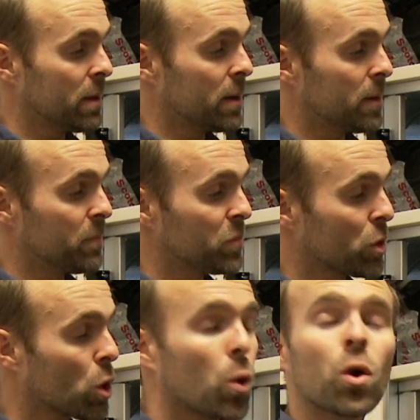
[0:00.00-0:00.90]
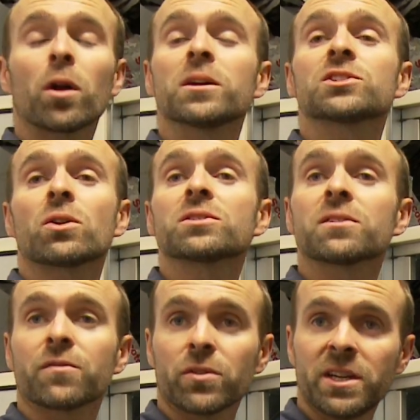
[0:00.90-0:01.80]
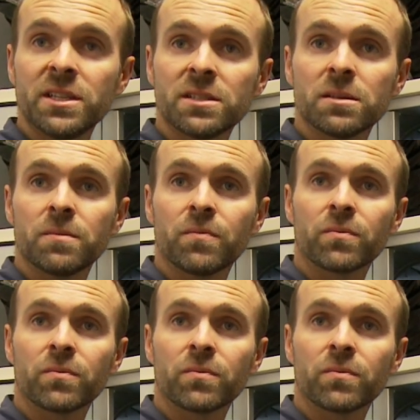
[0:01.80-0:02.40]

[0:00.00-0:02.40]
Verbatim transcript: um, the core starts to freeze.